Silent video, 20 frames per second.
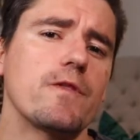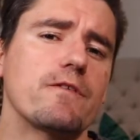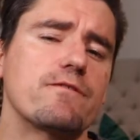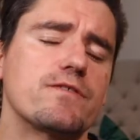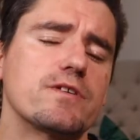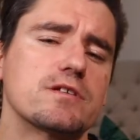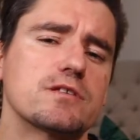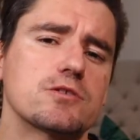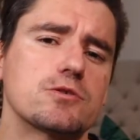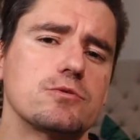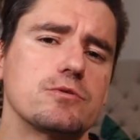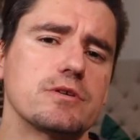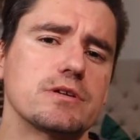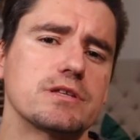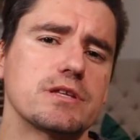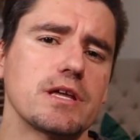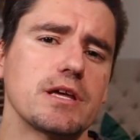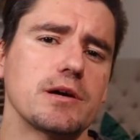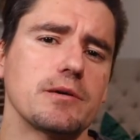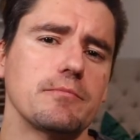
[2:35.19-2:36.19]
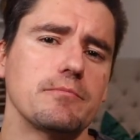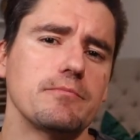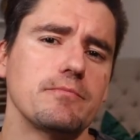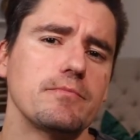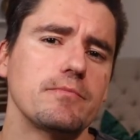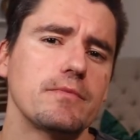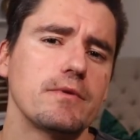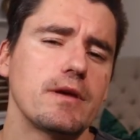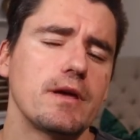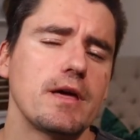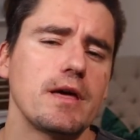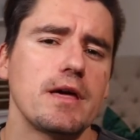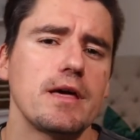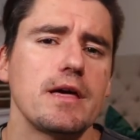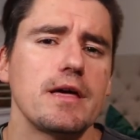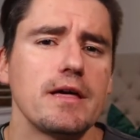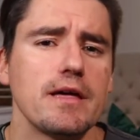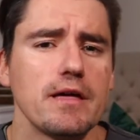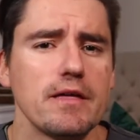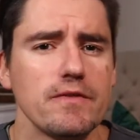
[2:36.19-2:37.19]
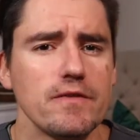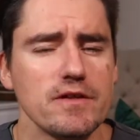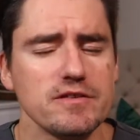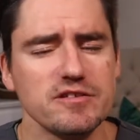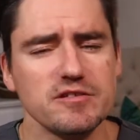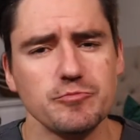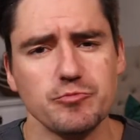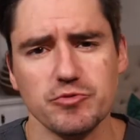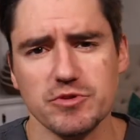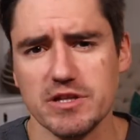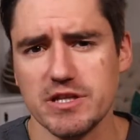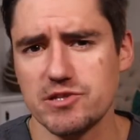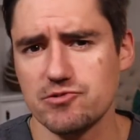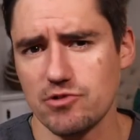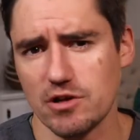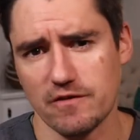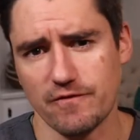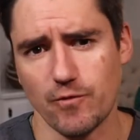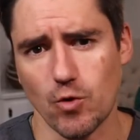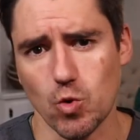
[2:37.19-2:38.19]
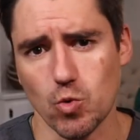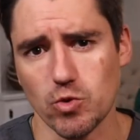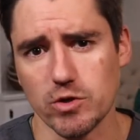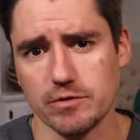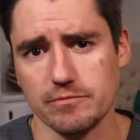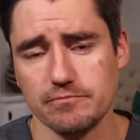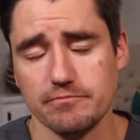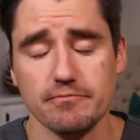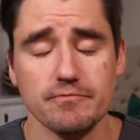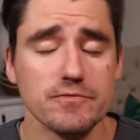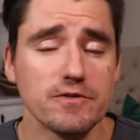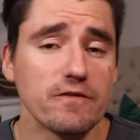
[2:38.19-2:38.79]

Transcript: on the physical exam, this is pretty straightforward.